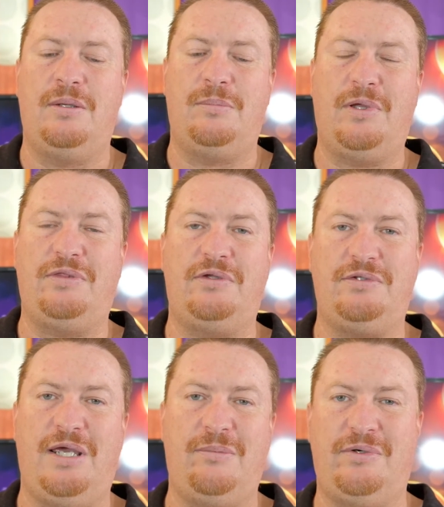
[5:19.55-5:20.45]
Both those
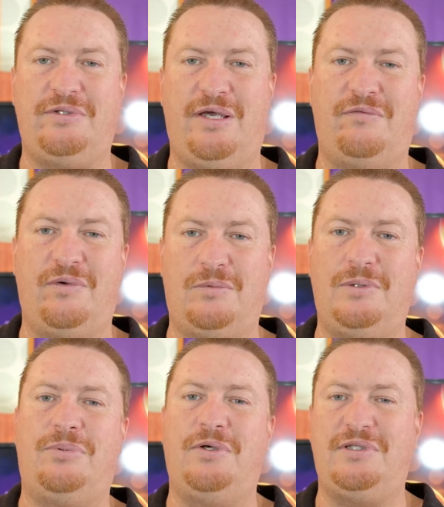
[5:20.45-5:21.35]
cameras have a
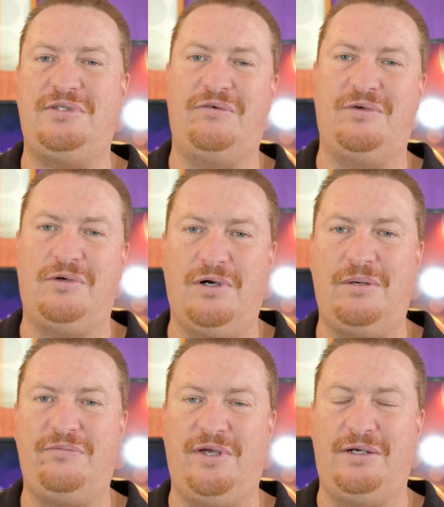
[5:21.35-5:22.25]
1.7
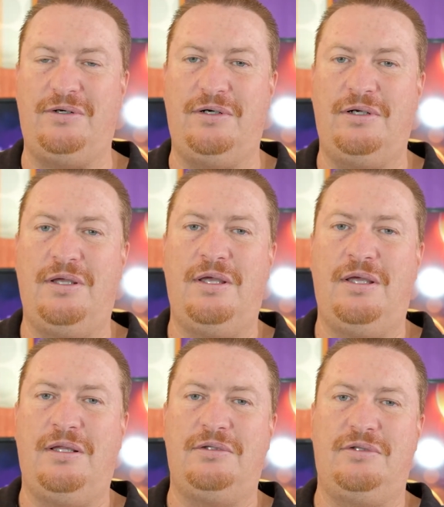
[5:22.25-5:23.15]
crop factor,
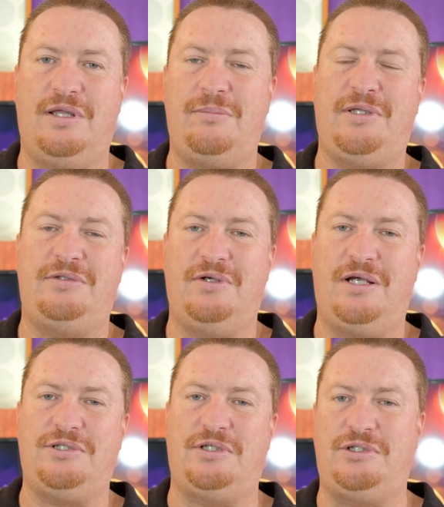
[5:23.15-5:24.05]
so that means they're
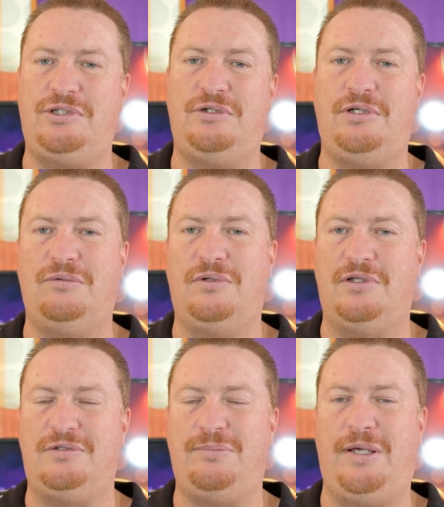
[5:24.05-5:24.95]
actually shooting with
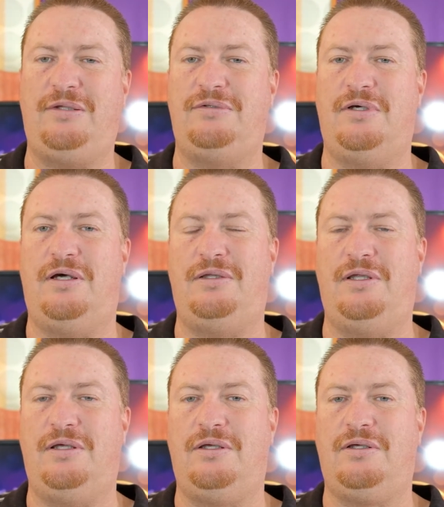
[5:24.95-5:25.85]
a space on
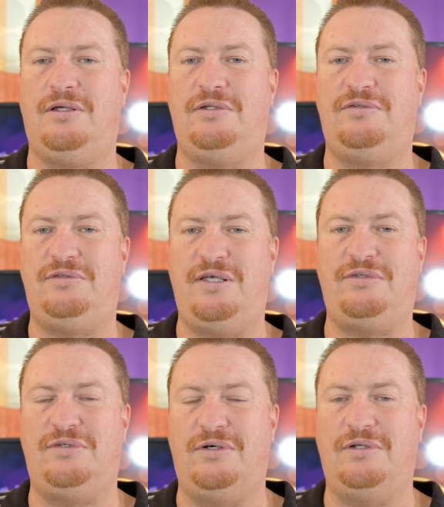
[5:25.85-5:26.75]
the
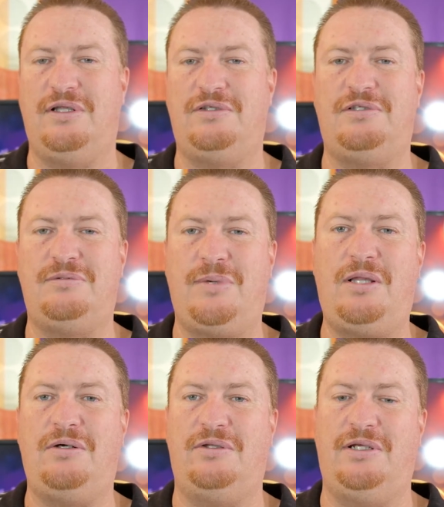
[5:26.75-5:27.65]
sensor that's
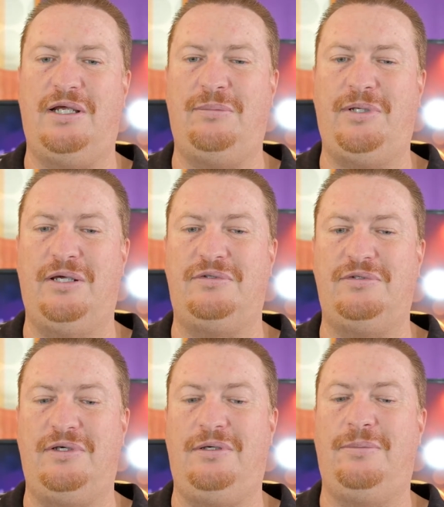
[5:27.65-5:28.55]
smaller than APS-C.